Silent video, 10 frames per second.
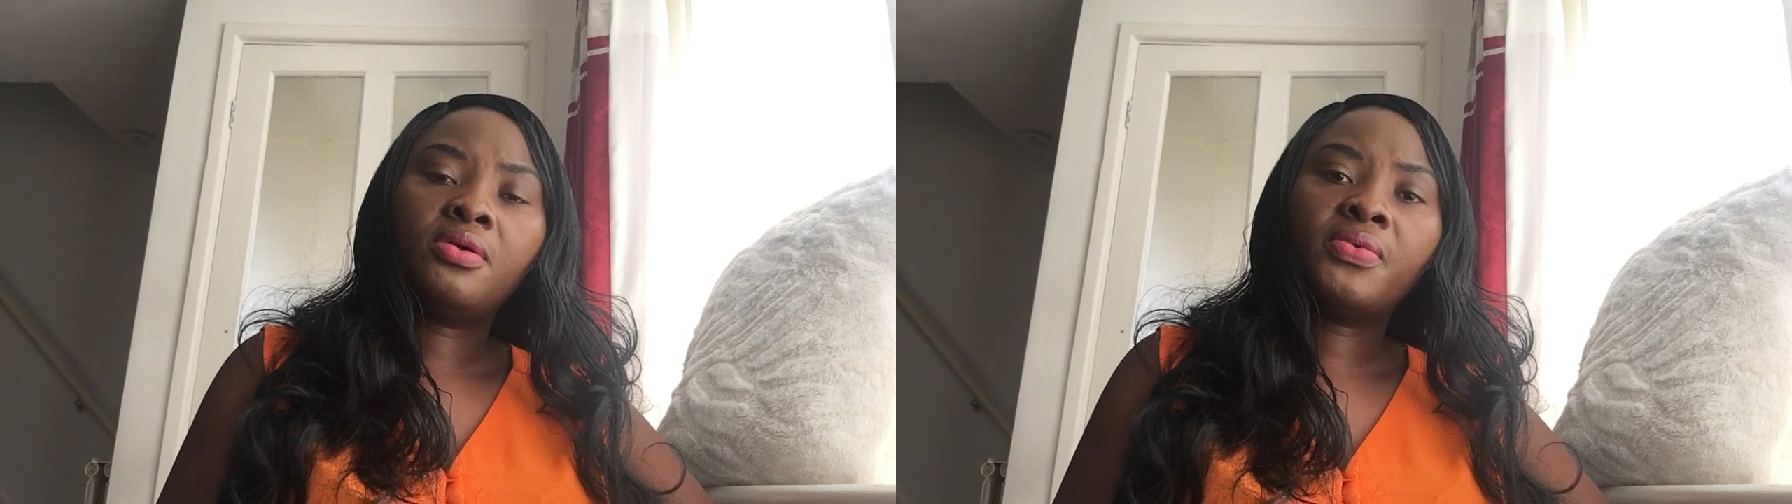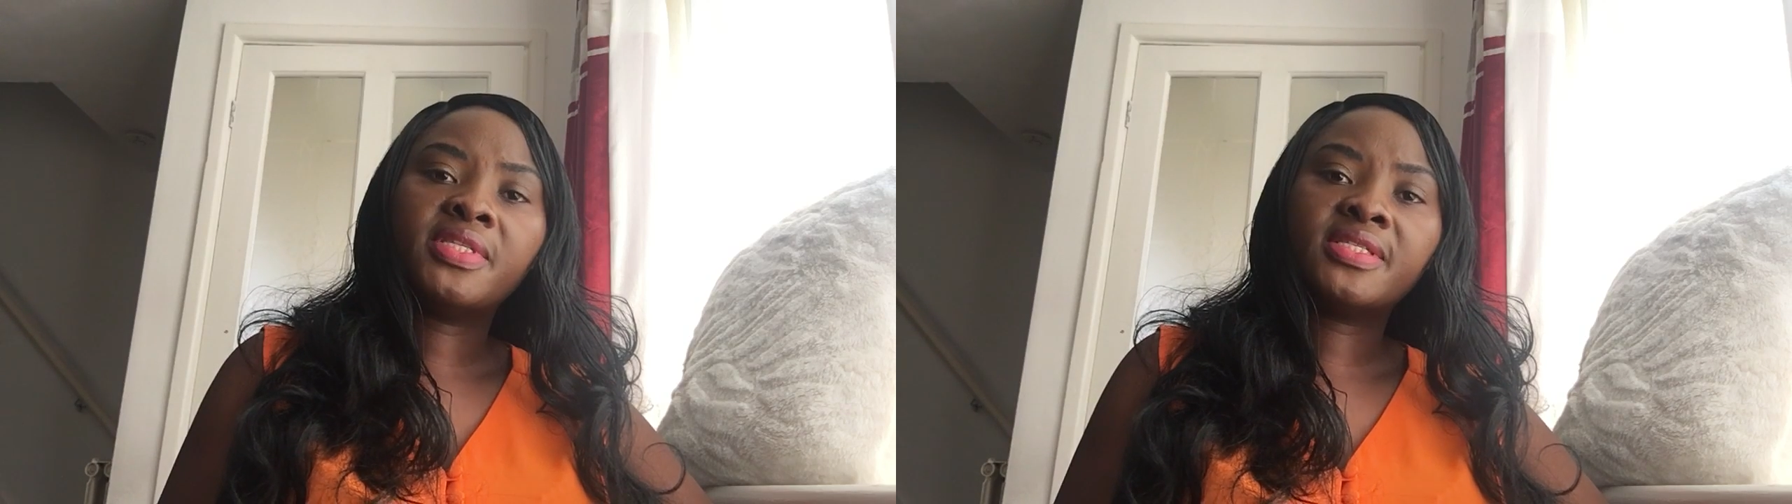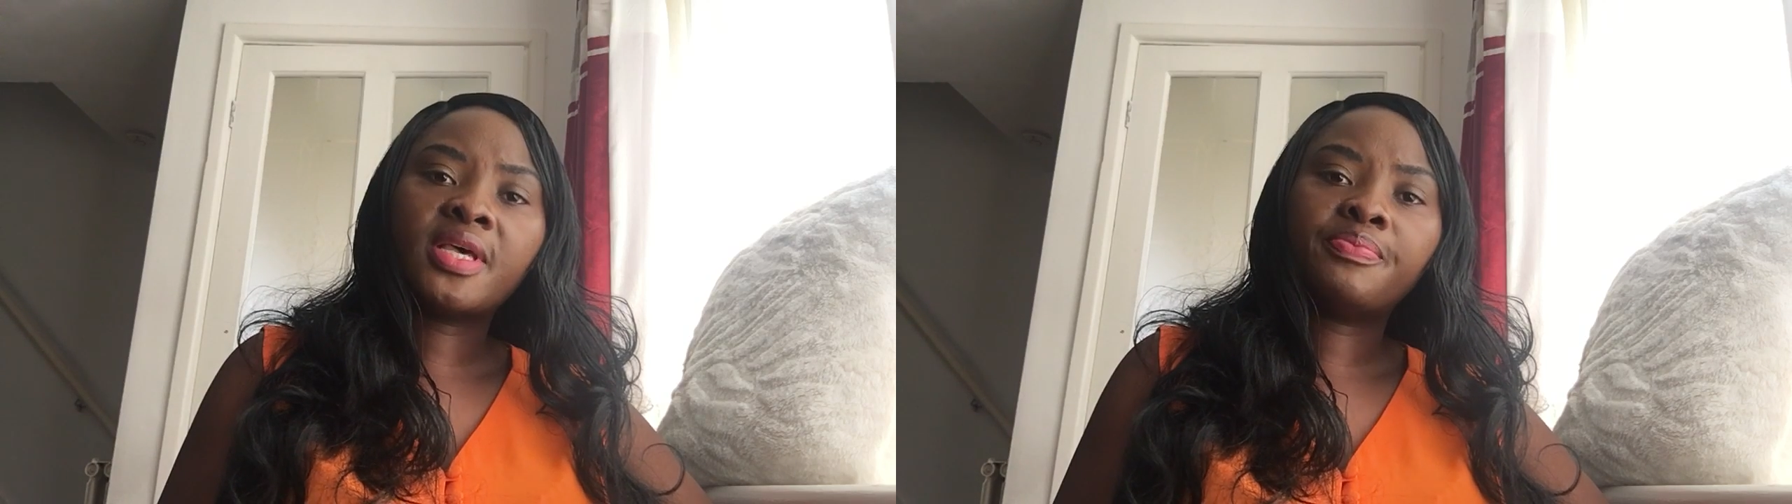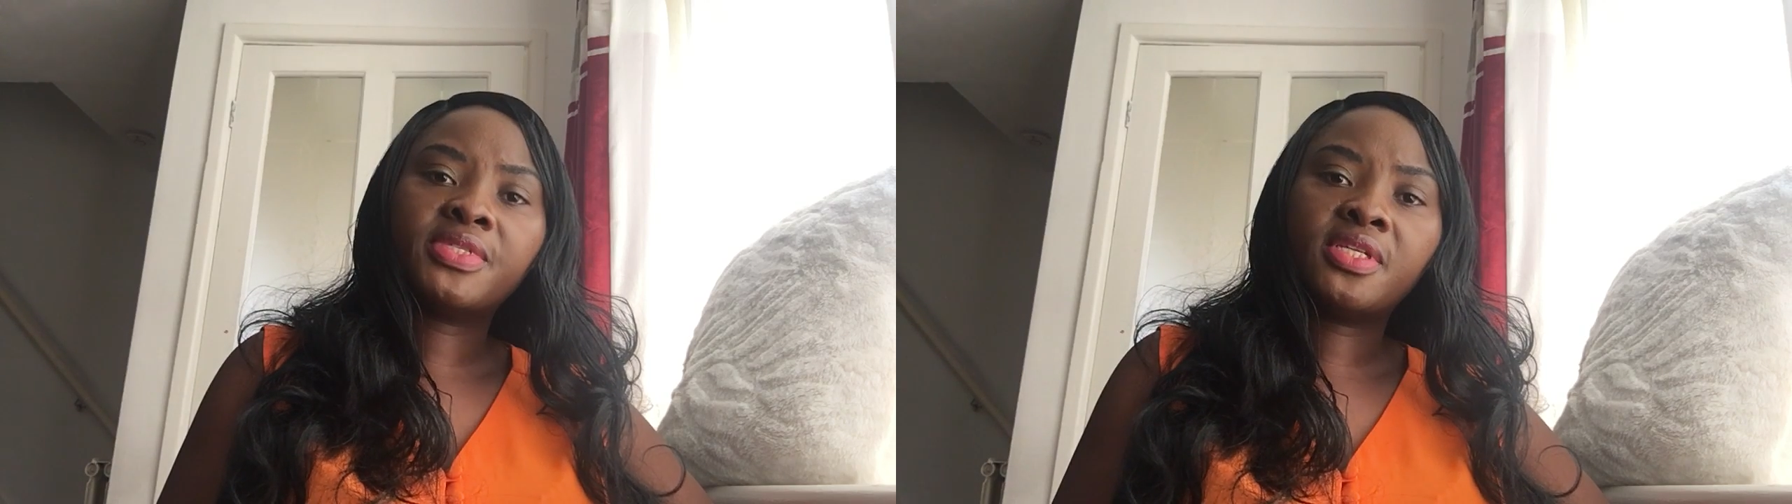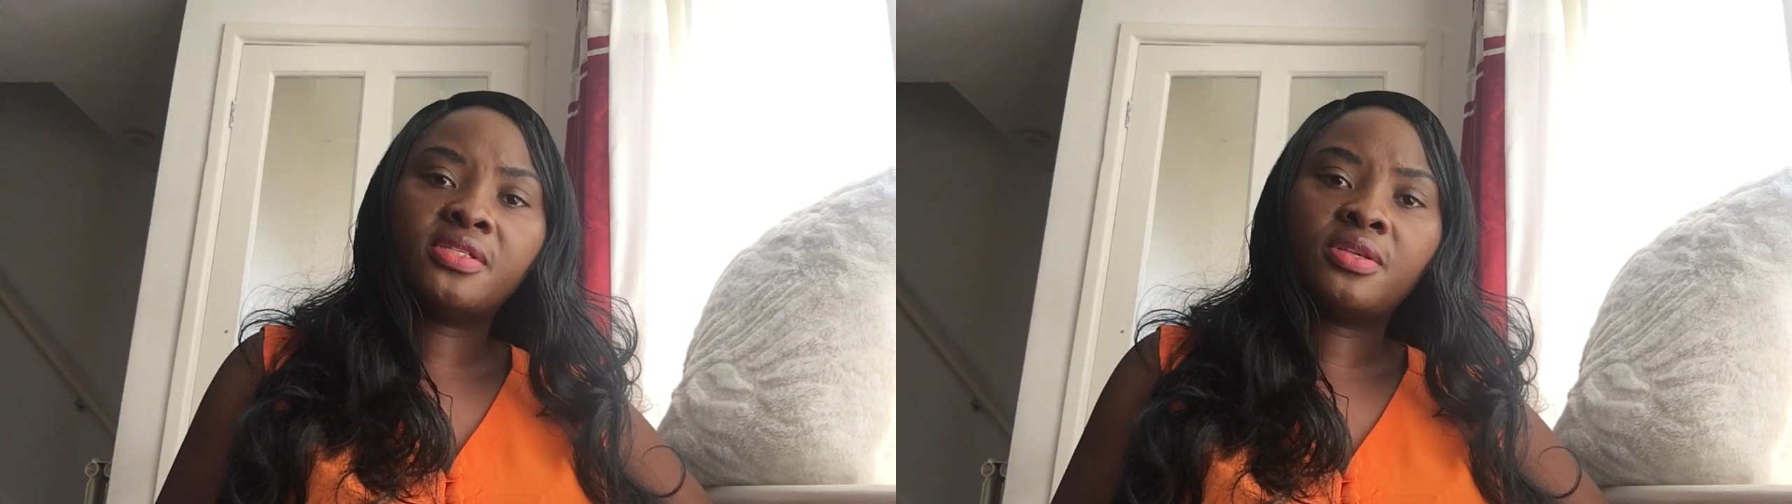with
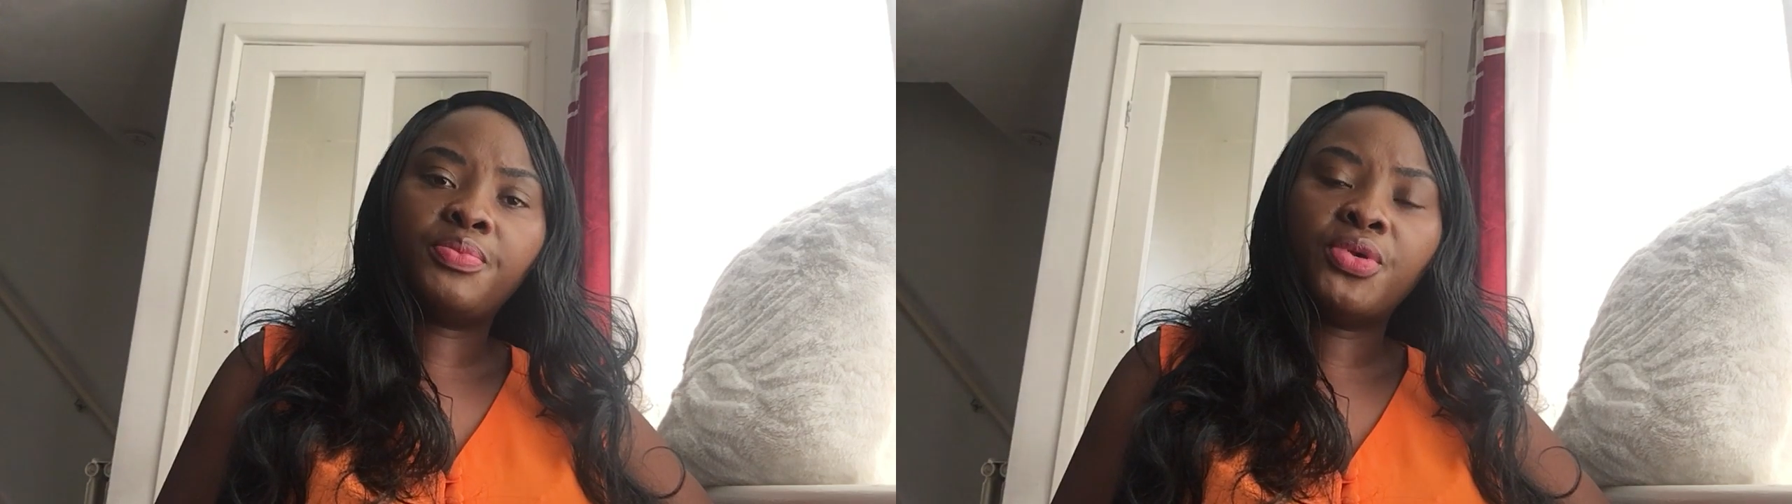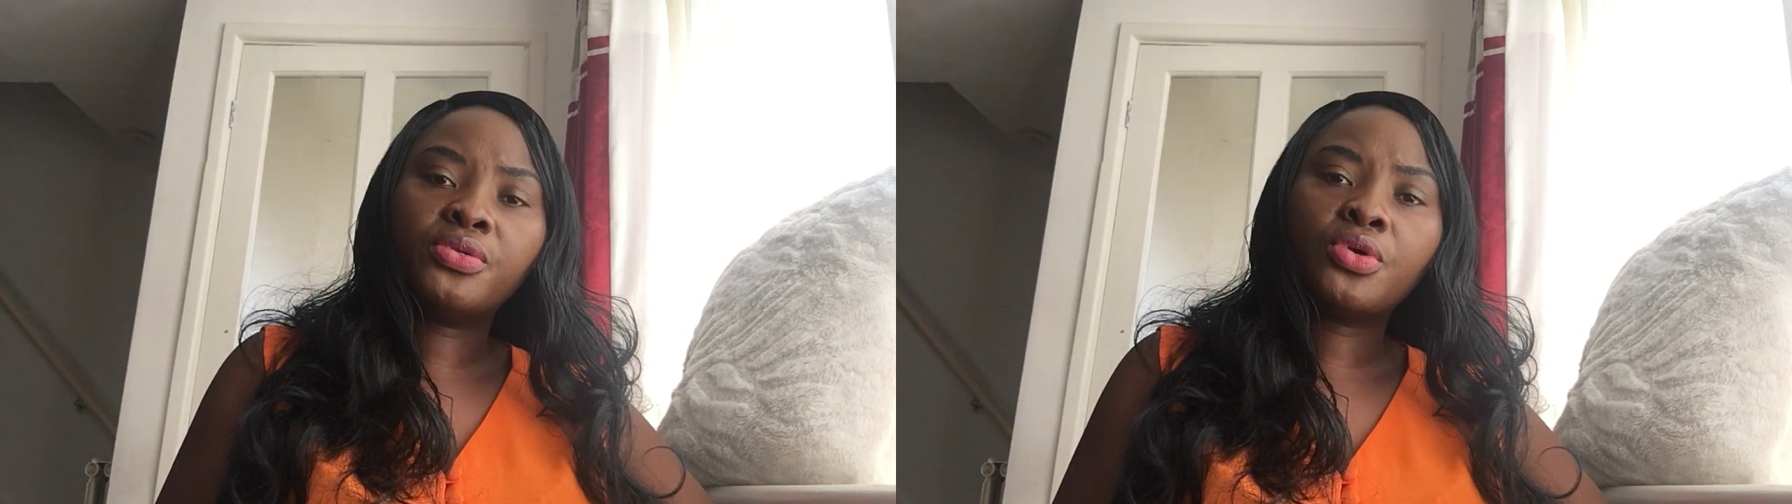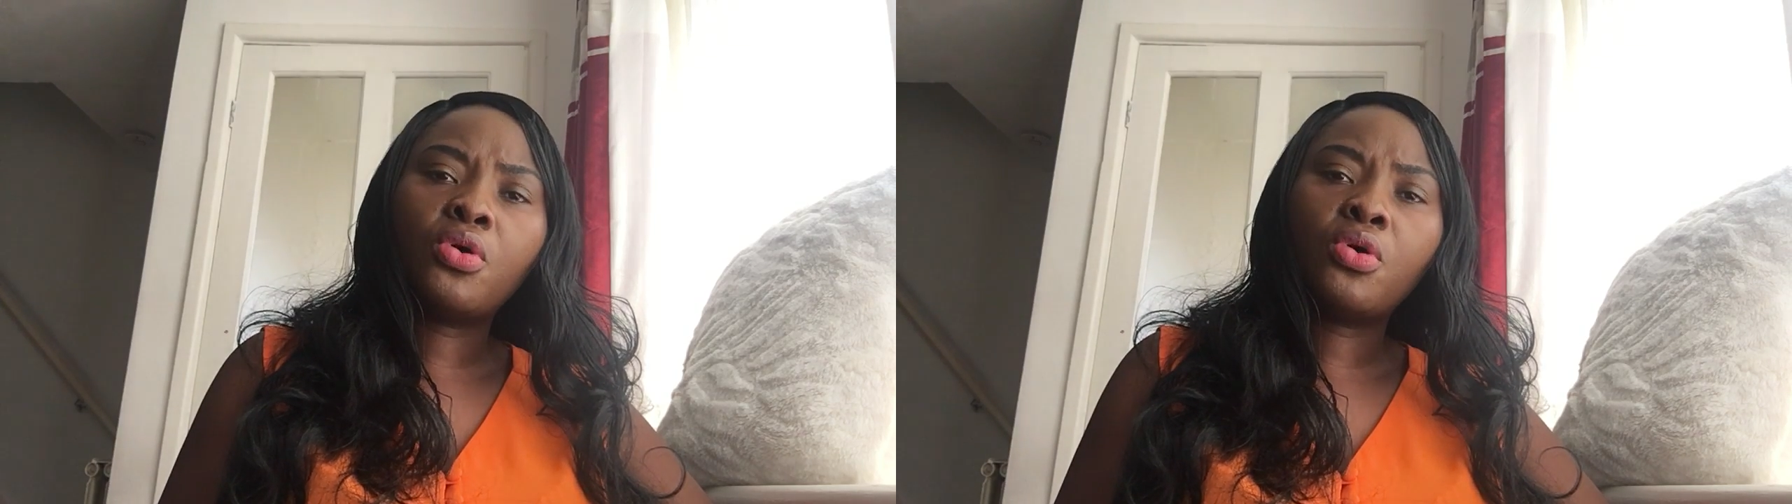substance abuse